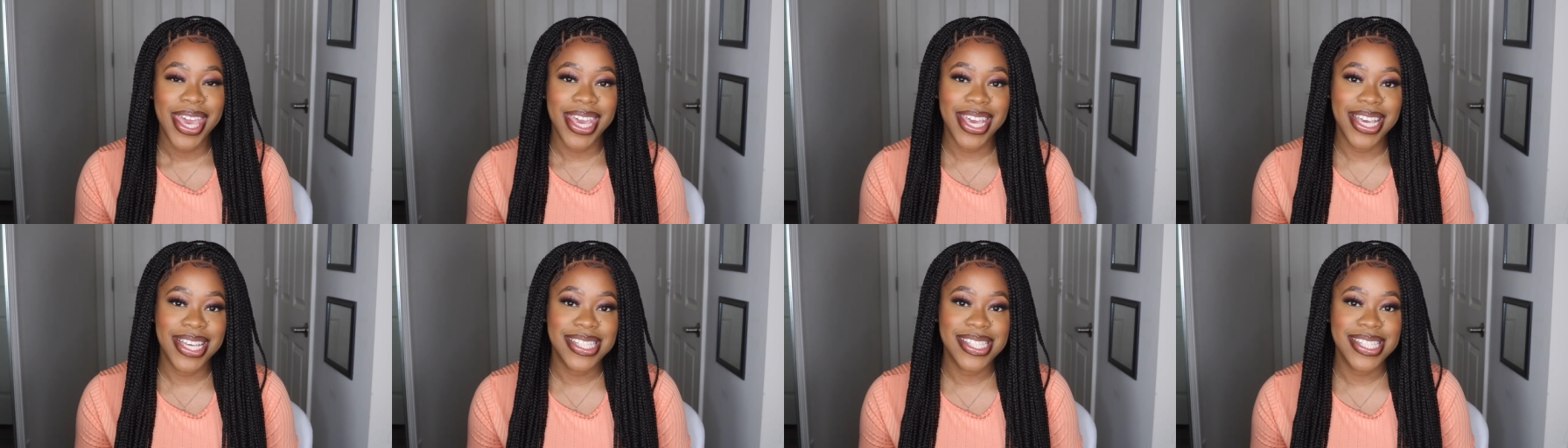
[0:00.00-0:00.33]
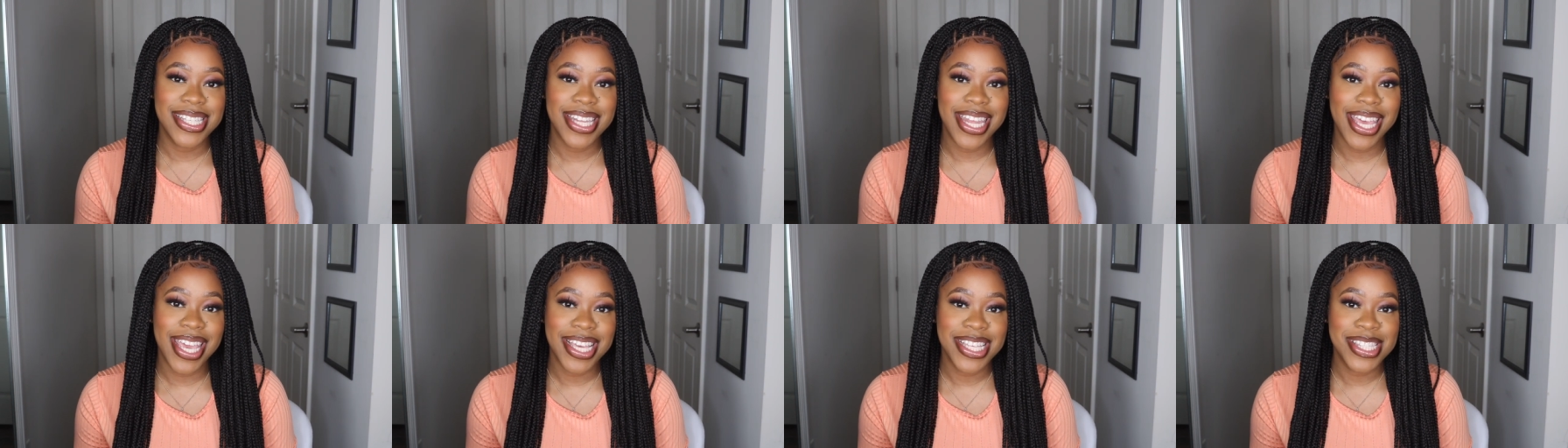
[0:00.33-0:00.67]
In
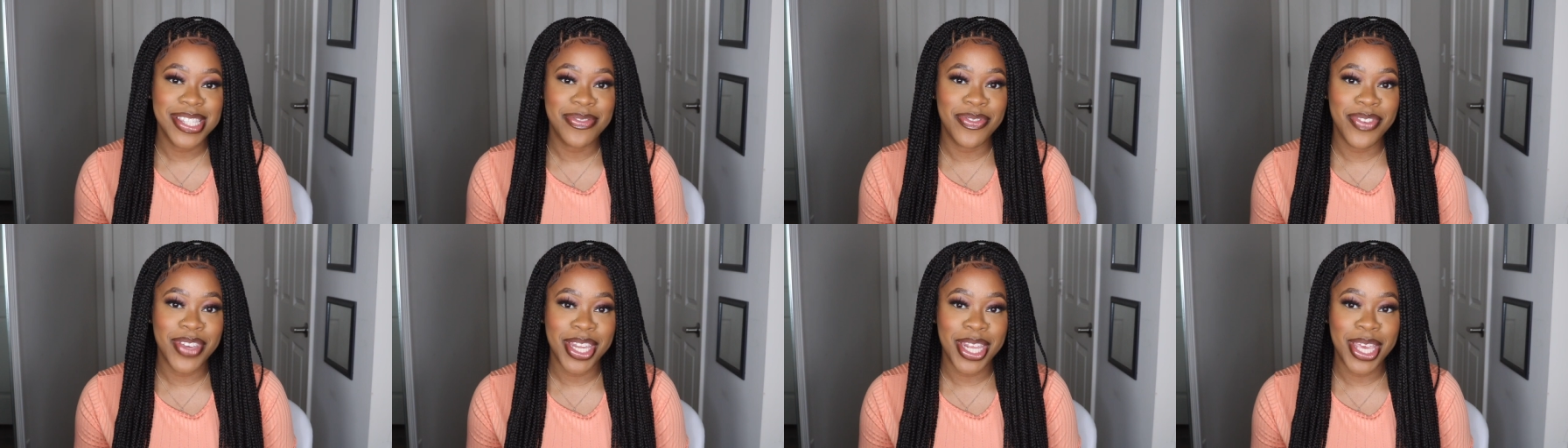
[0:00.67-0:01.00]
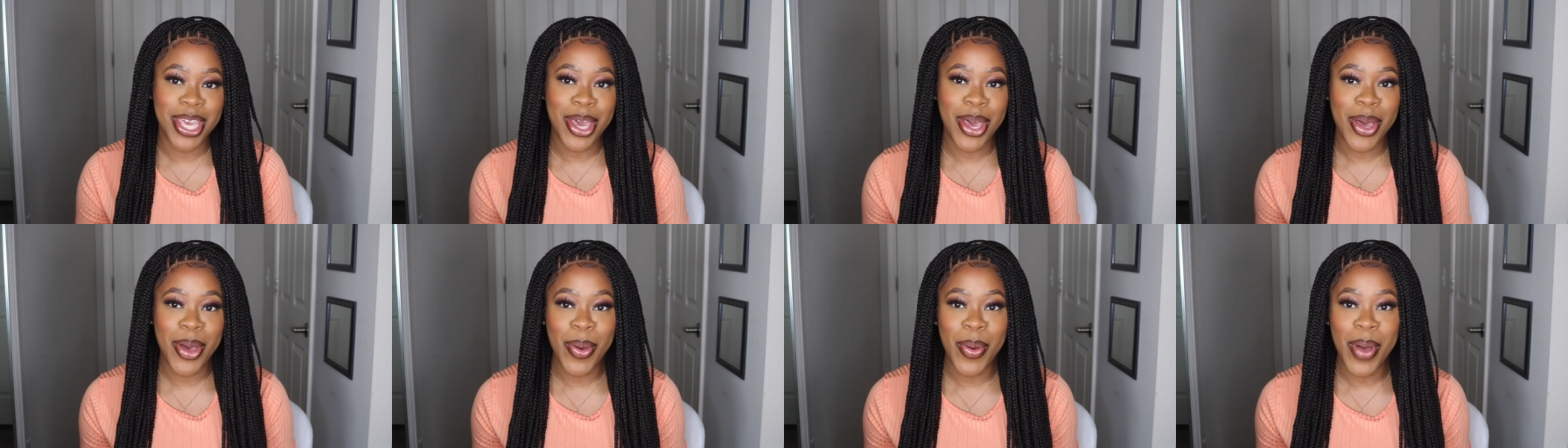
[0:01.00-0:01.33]
today's
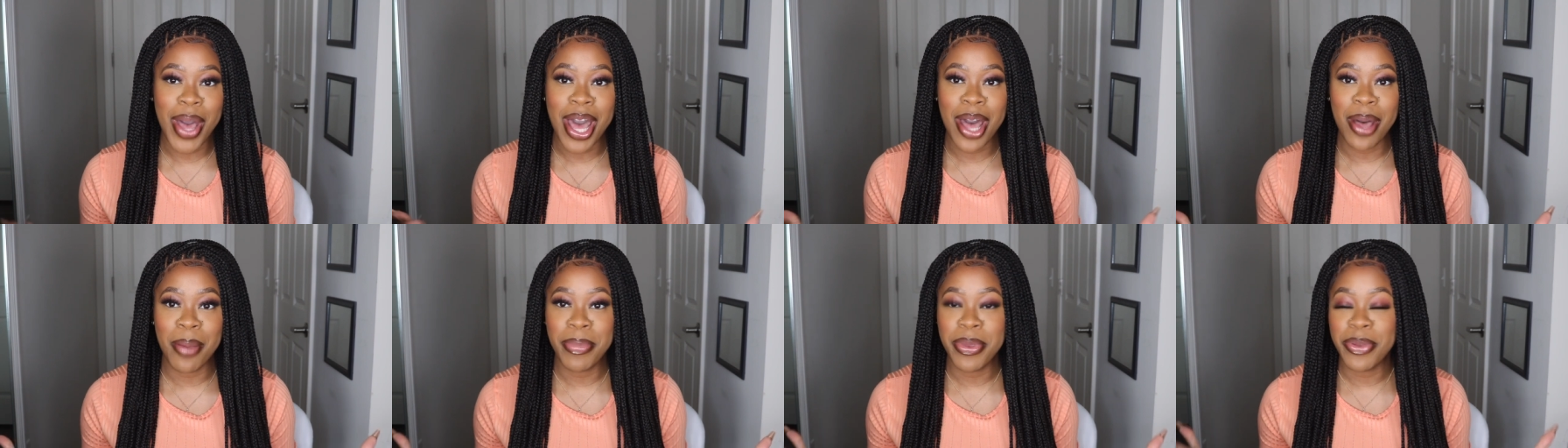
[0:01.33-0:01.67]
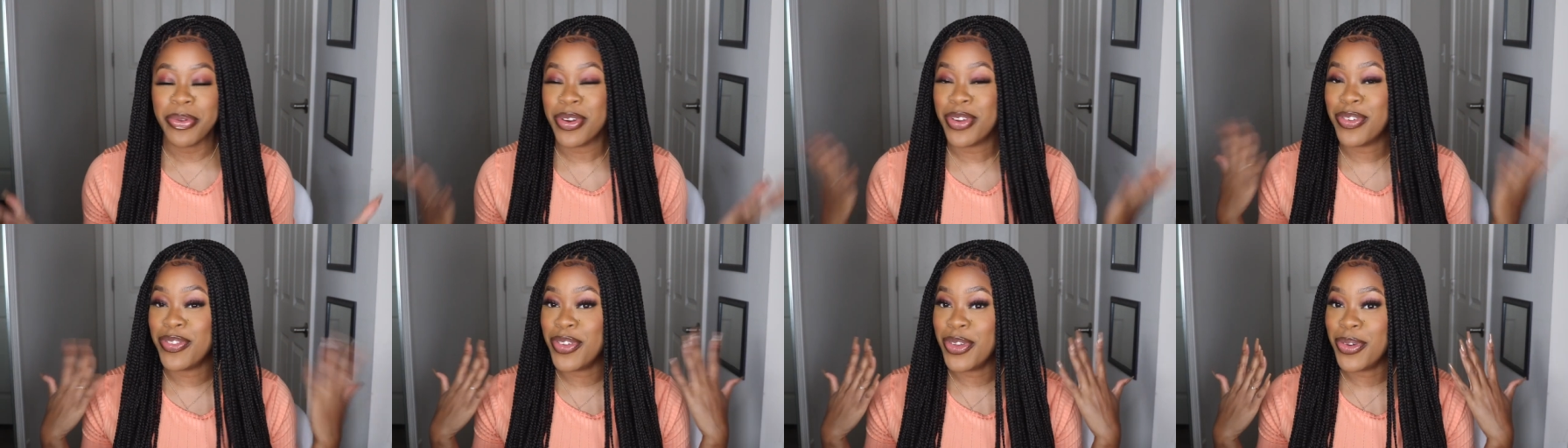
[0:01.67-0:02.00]
video, I'll be
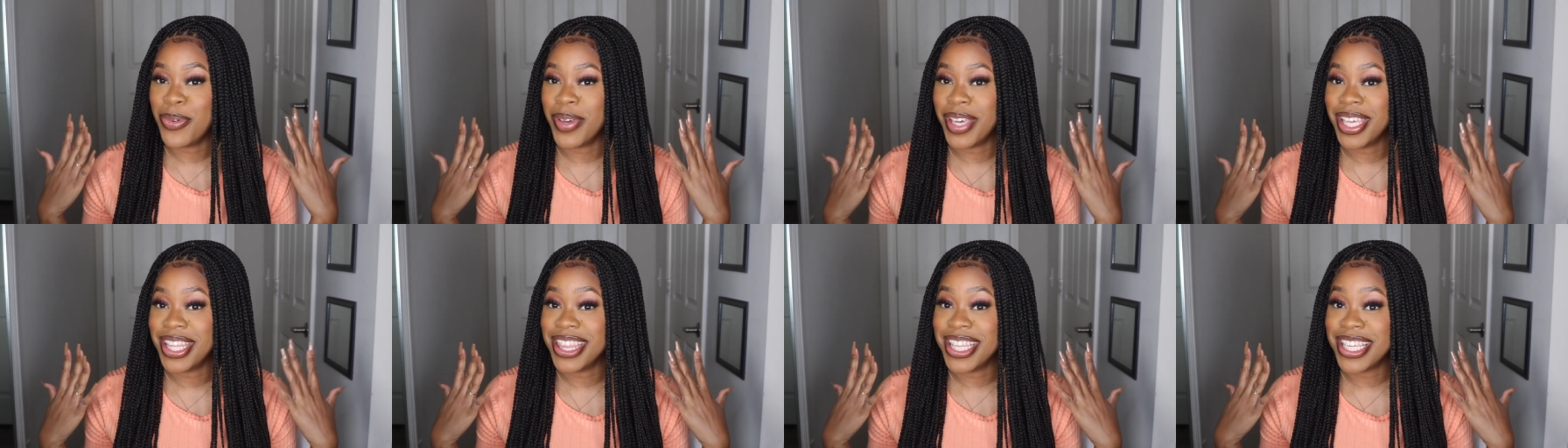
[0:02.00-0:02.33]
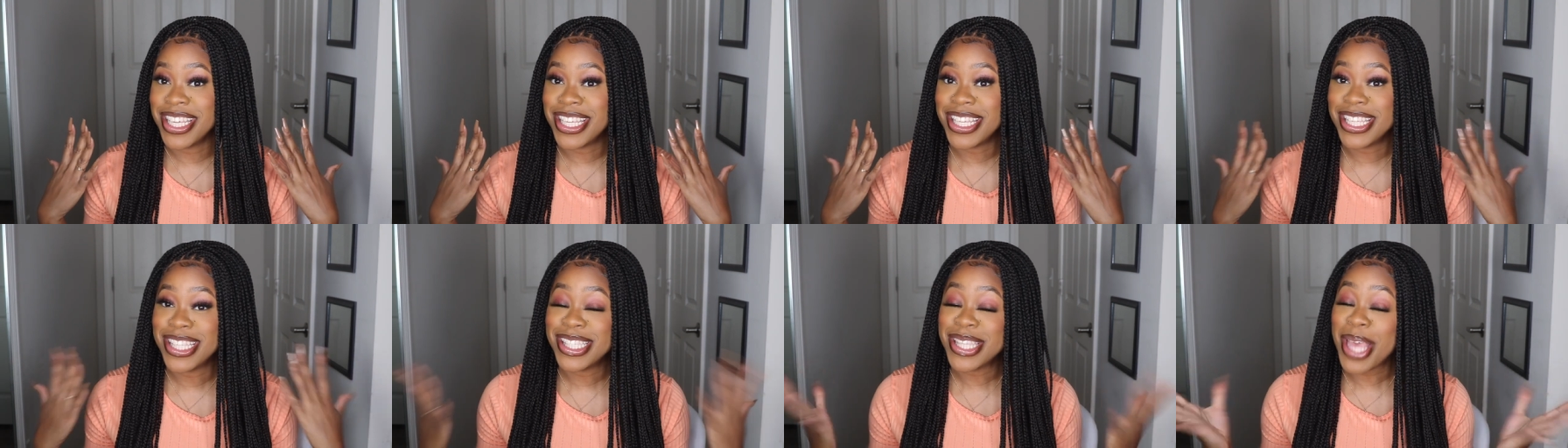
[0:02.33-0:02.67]
reviewing
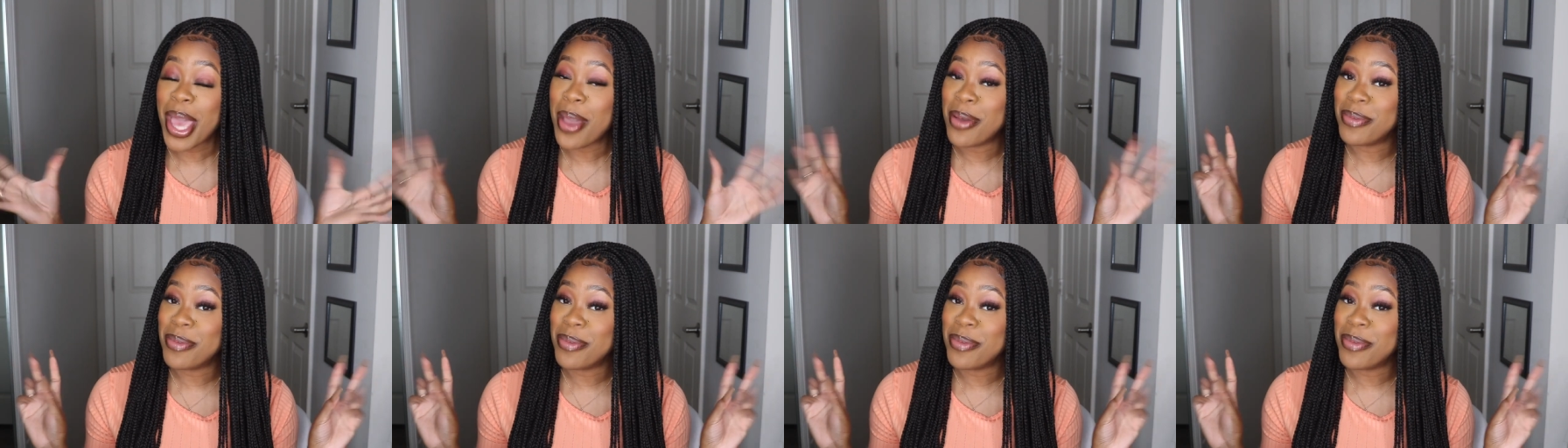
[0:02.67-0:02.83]
this